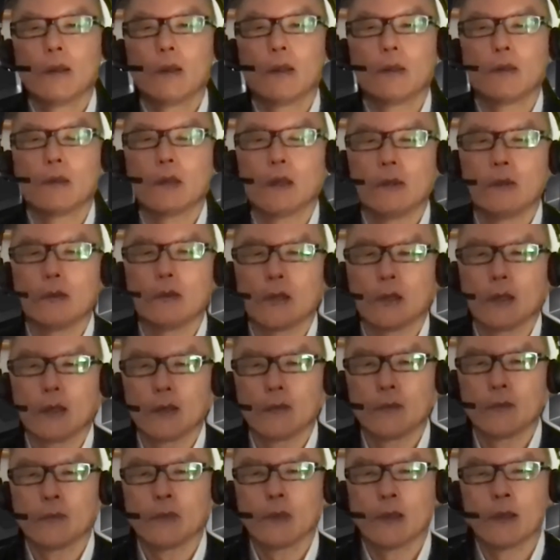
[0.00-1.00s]
And then
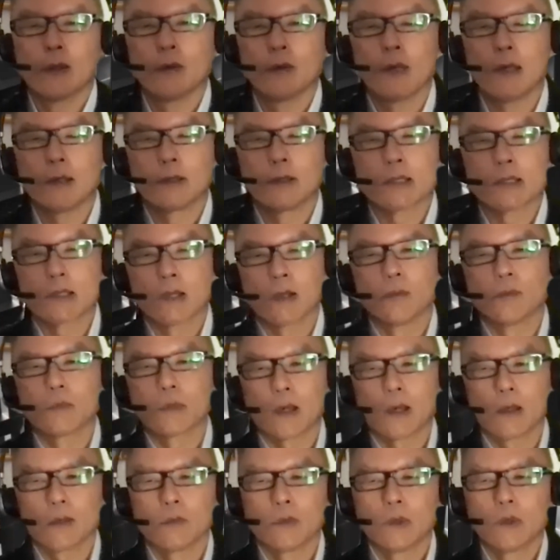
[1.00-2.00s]
at the same
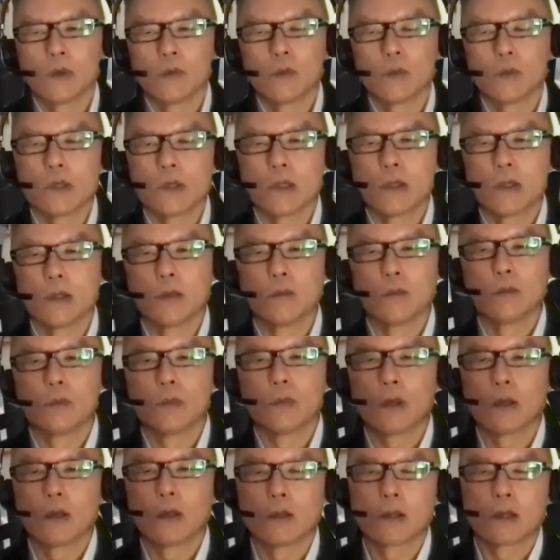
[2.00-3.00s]
time, the
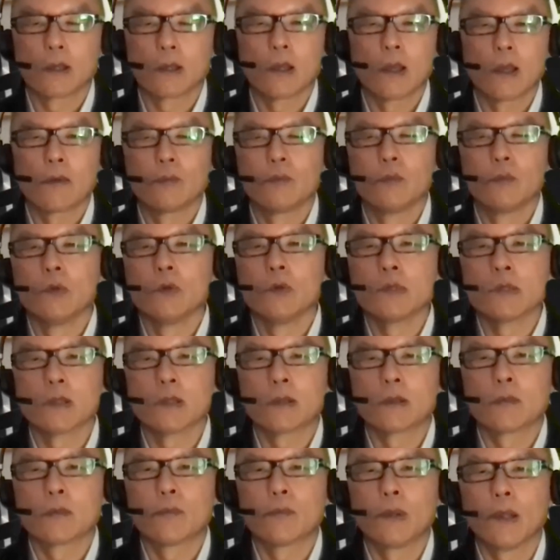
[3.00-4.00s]
museum, you can have
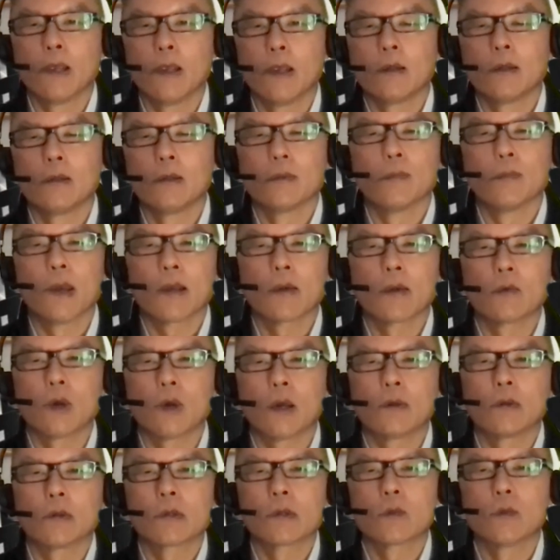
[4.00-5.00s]
music playing in the
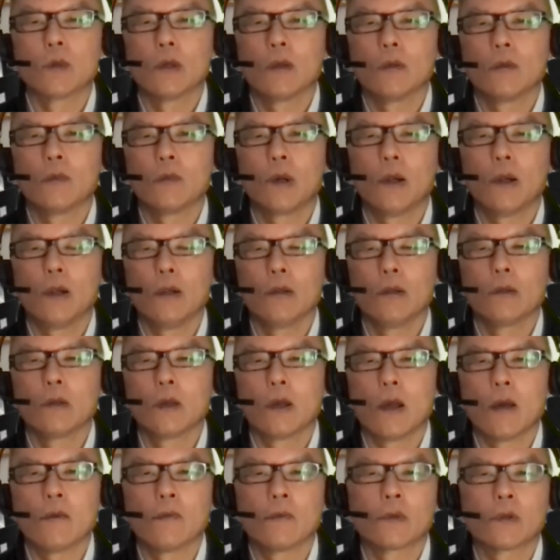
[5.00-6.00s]
background as well, while
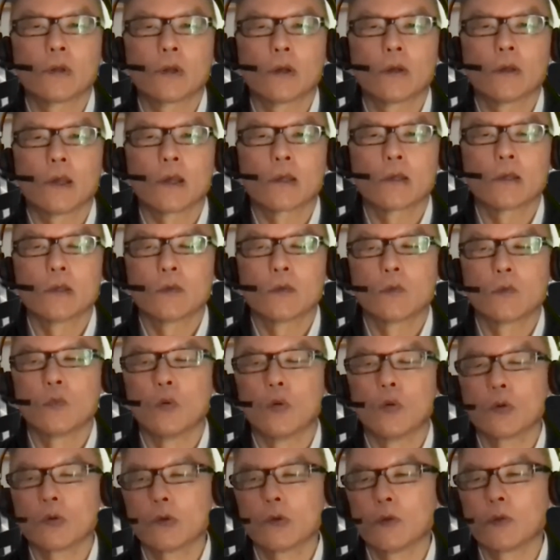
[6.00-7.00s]
the avatar actually
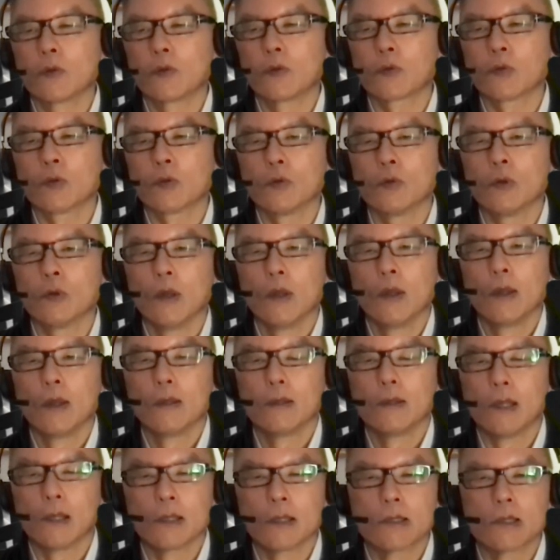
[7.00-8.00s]
walk you through
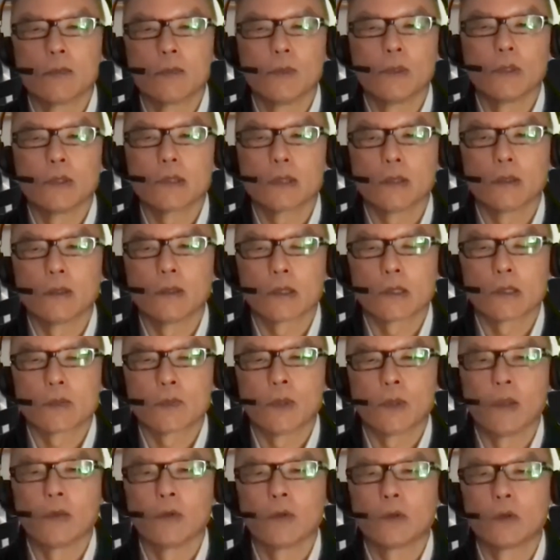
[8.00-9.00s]
the exhibits and
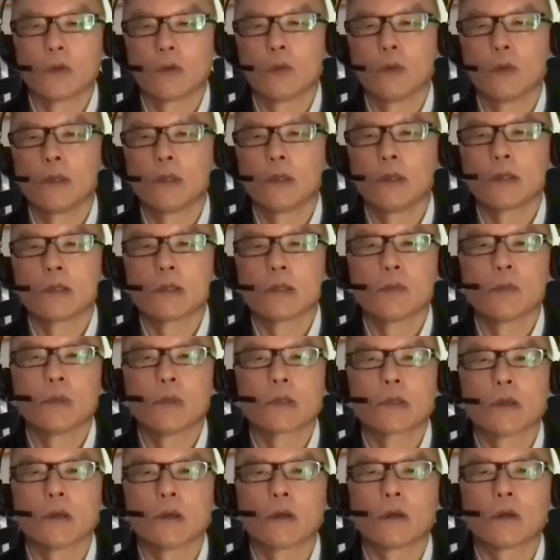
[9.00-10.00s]
explain to you what the
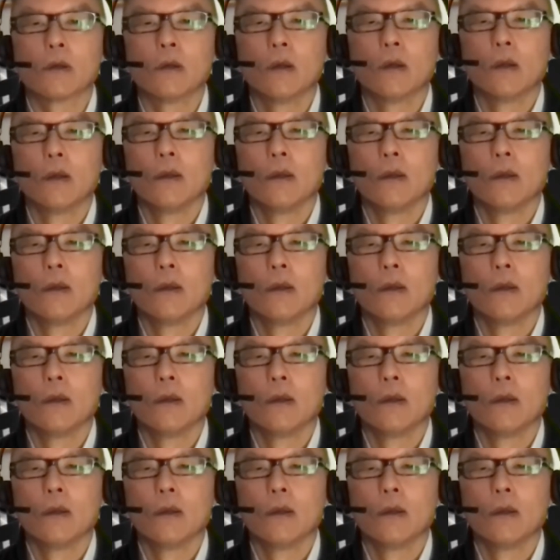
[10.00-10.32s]
exhibits are,